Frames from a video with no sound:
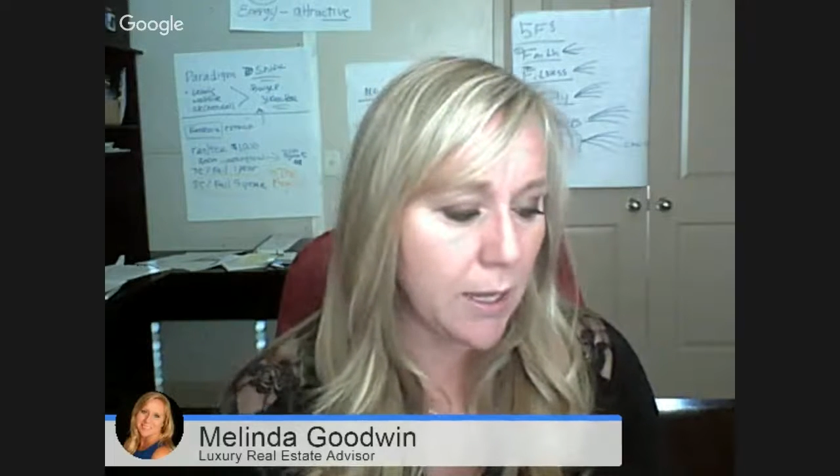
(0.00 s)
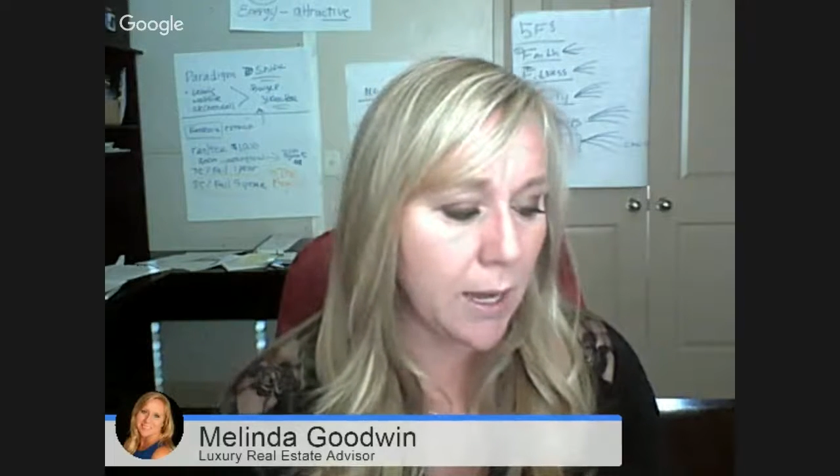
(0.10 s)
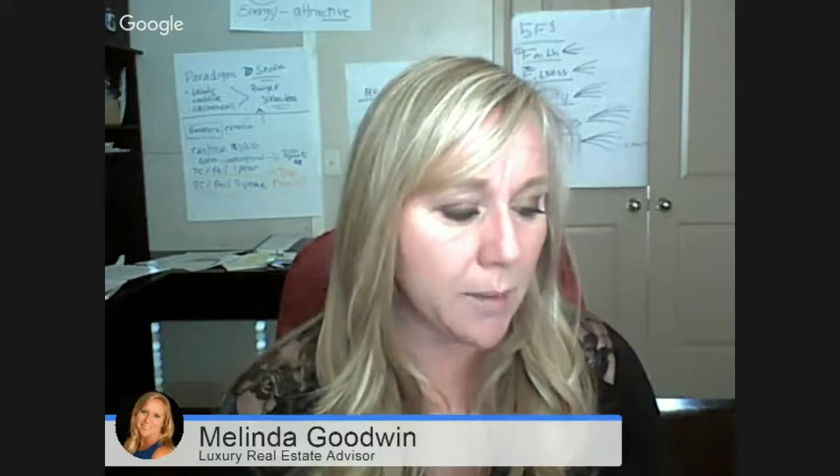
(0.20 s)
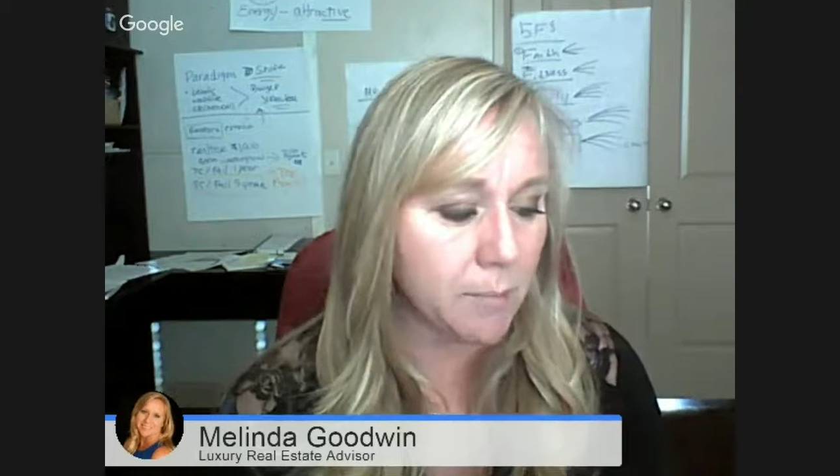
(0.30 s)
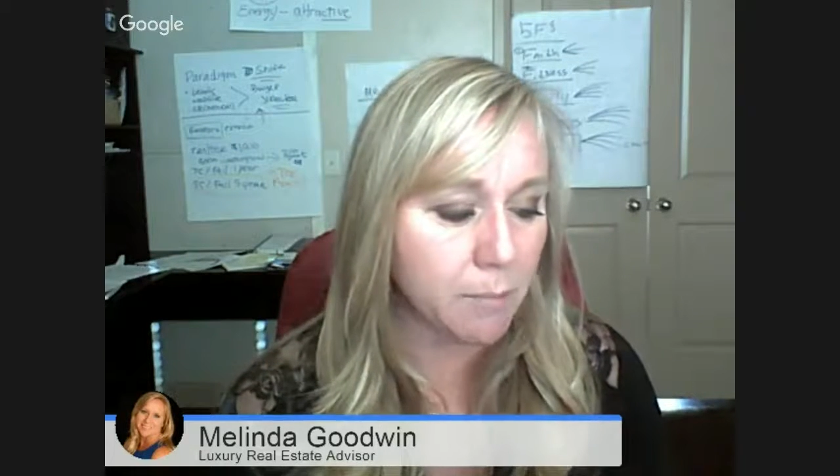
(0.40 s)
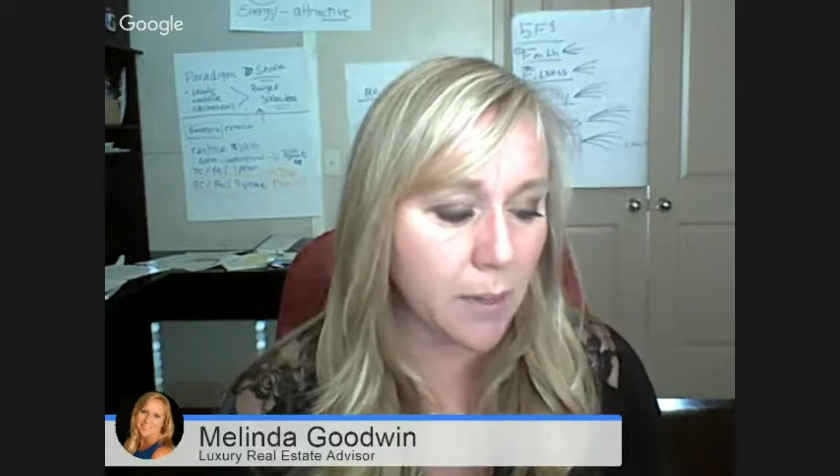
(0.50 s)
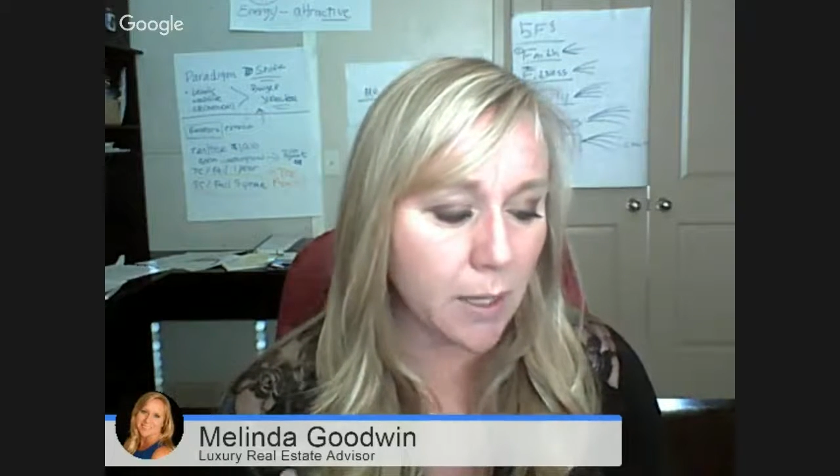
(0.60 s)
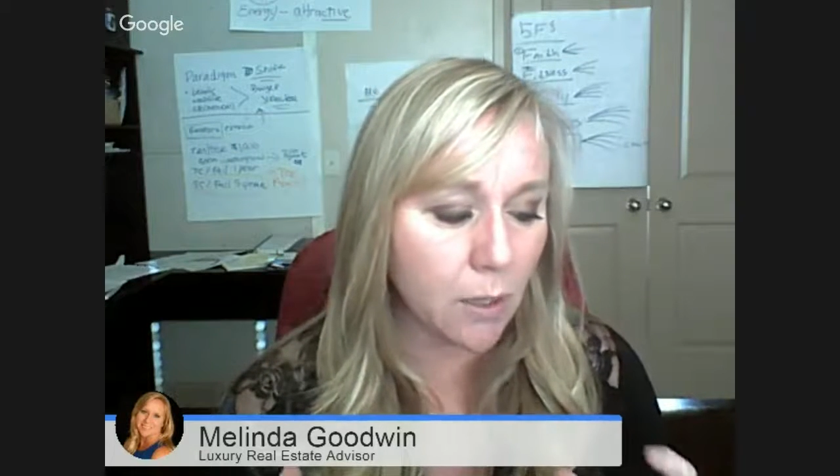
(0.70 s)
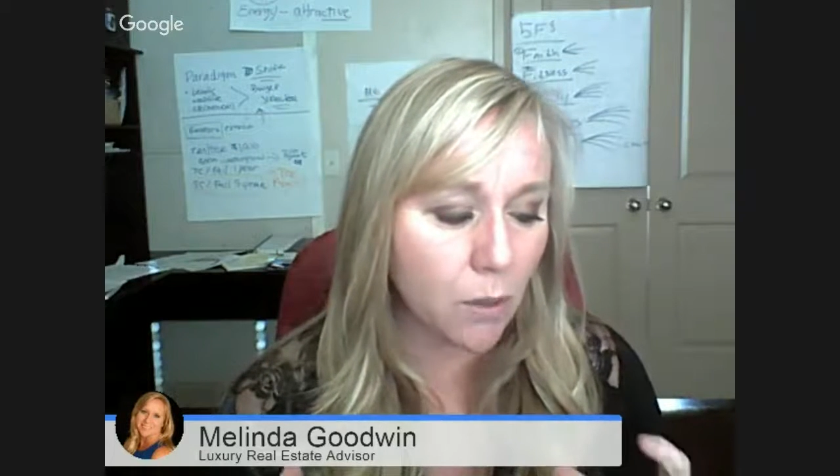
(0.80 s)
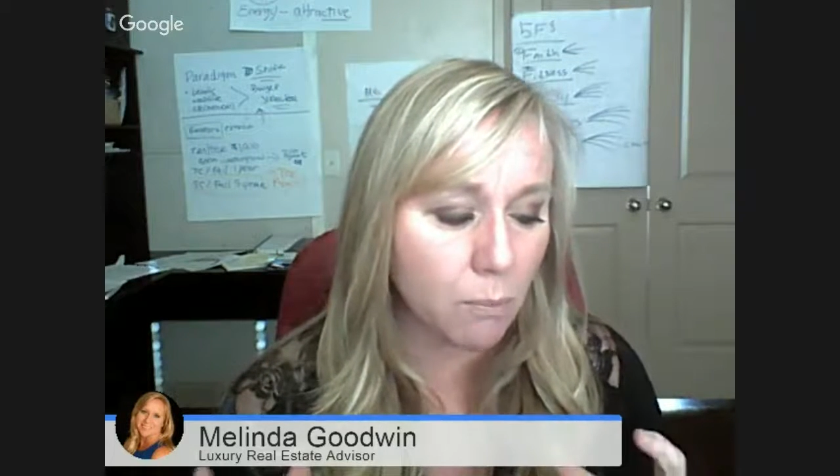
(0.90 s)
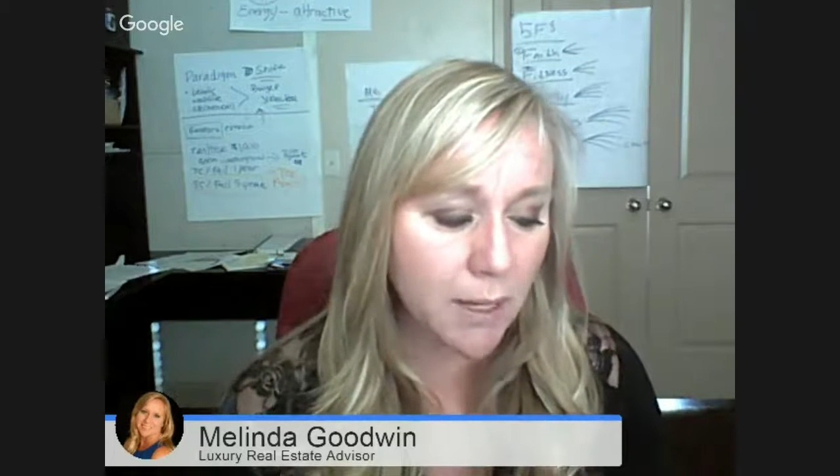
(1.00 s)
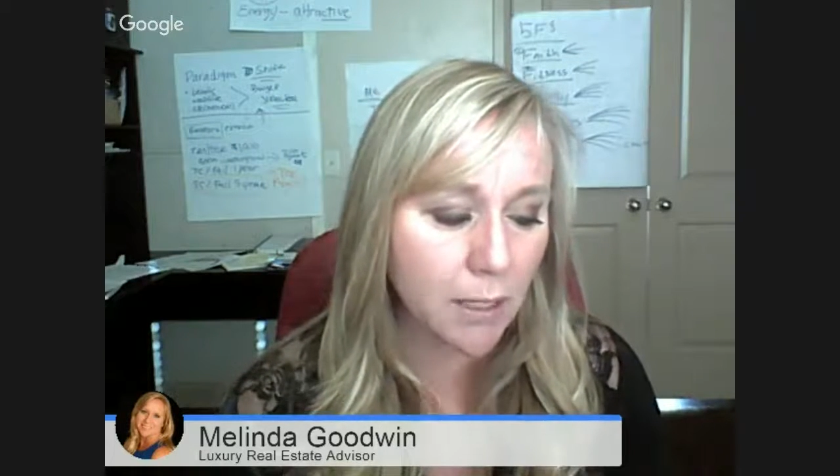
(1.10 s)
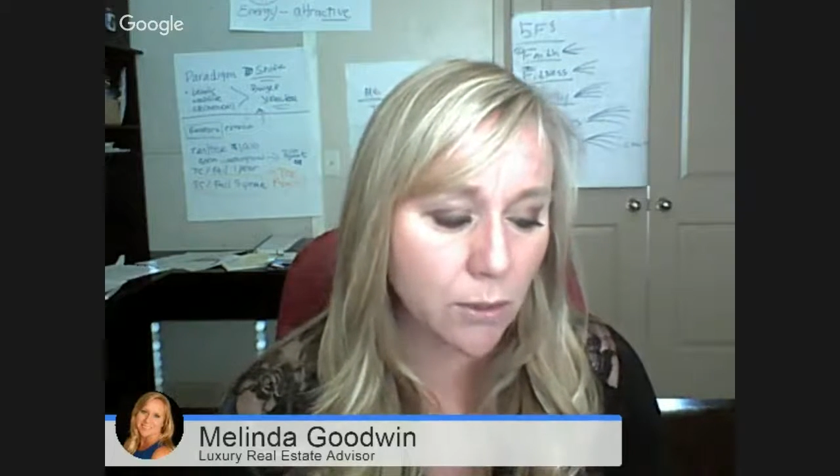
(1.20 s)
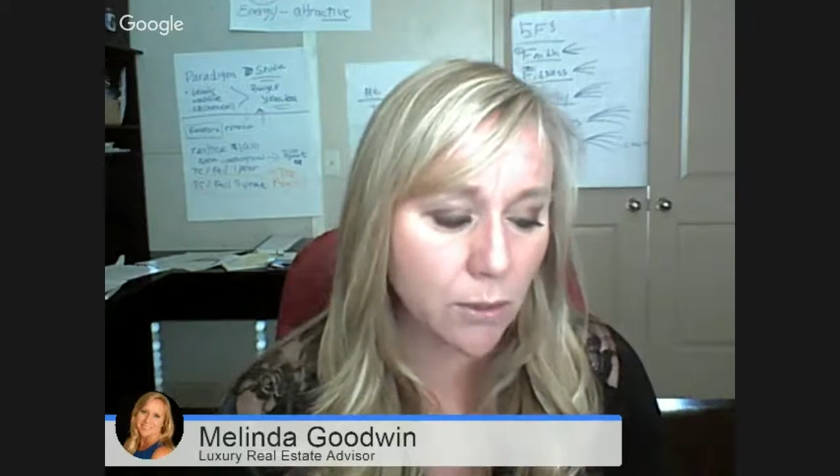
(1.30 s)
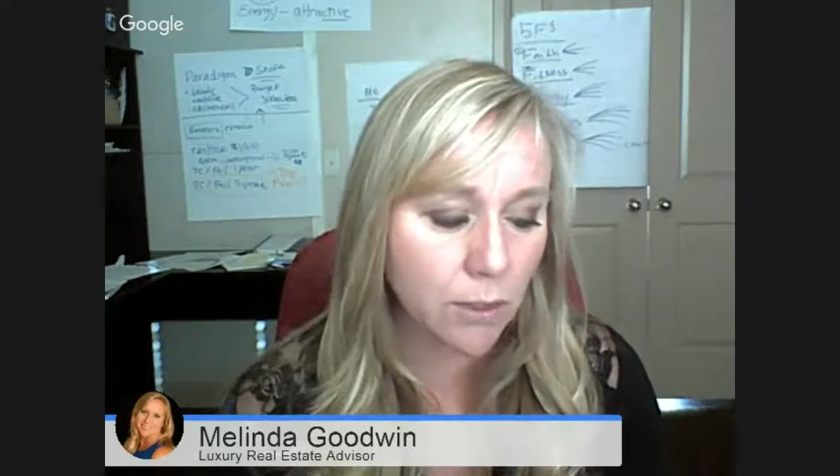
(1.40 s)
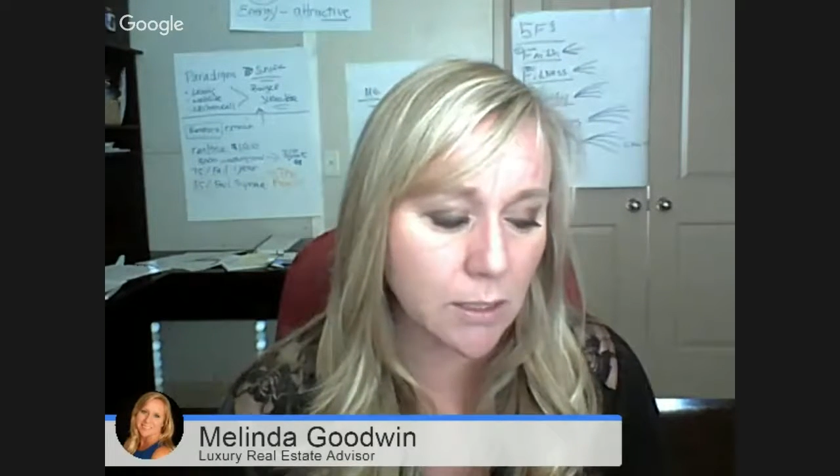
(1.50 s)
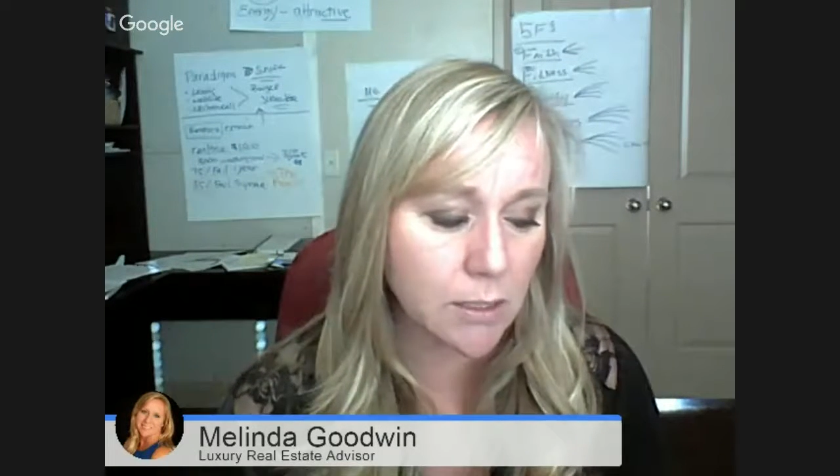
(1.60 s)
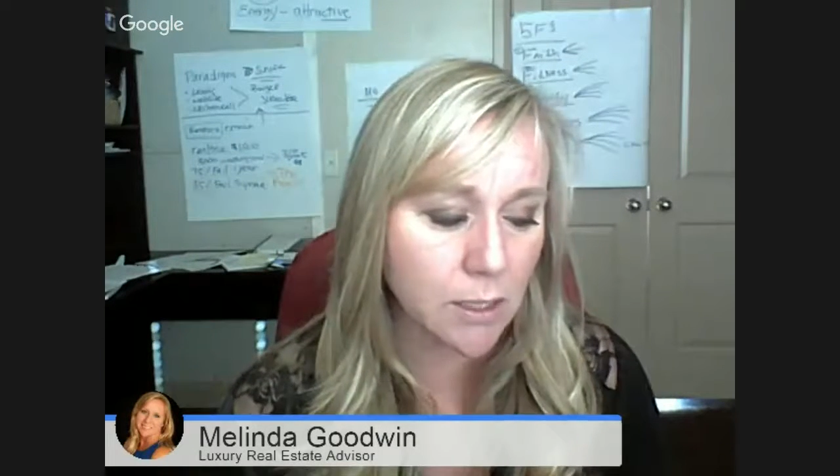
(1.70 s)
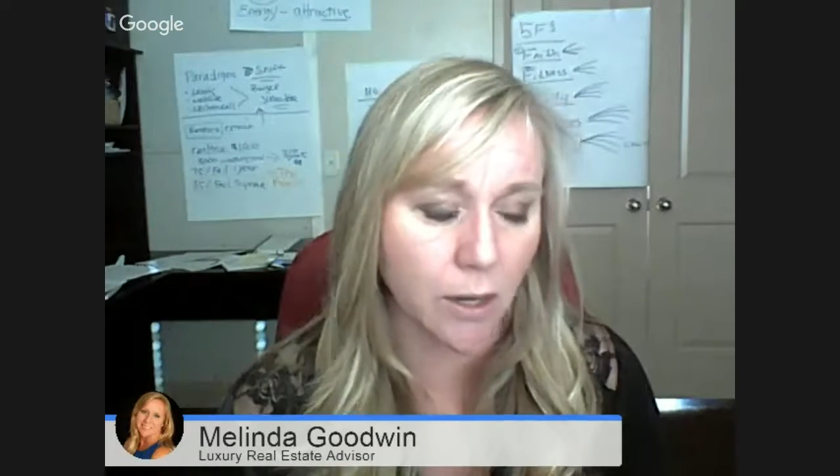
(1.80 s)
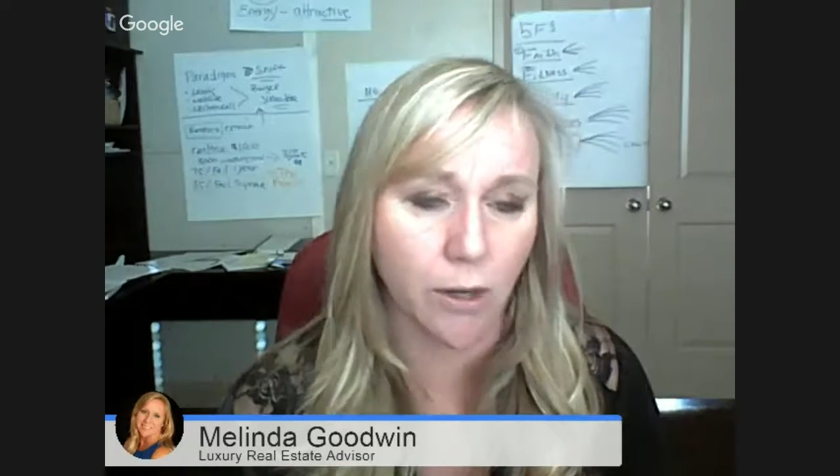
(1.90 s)
but pick 3 to
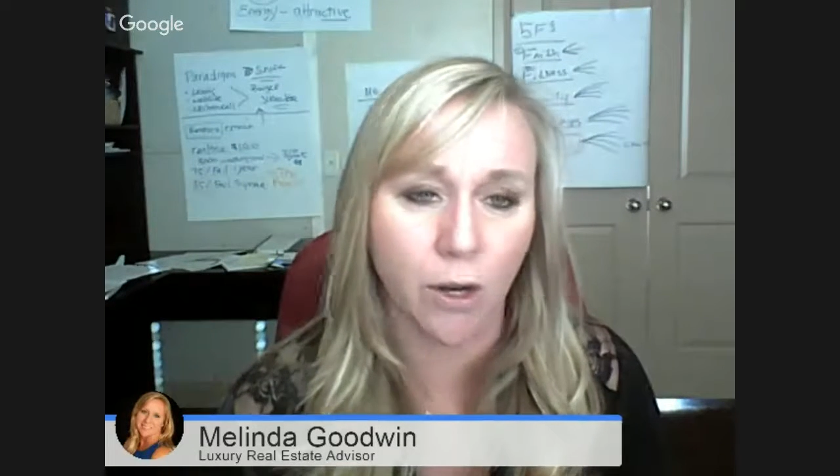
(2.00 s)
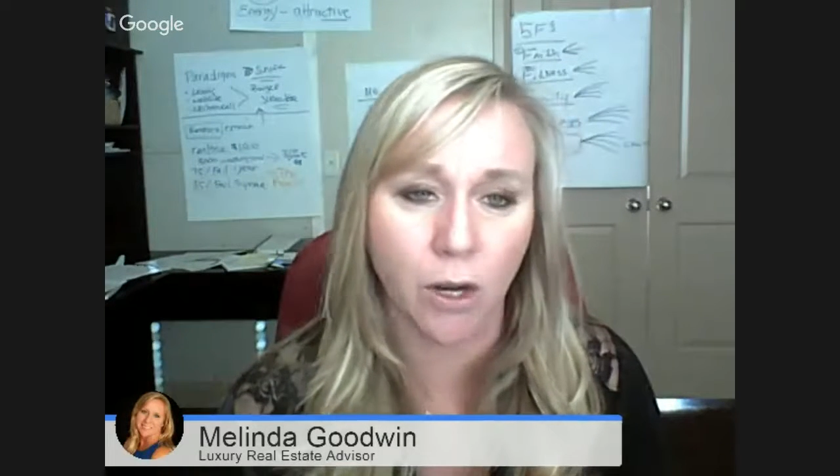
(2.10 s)
start.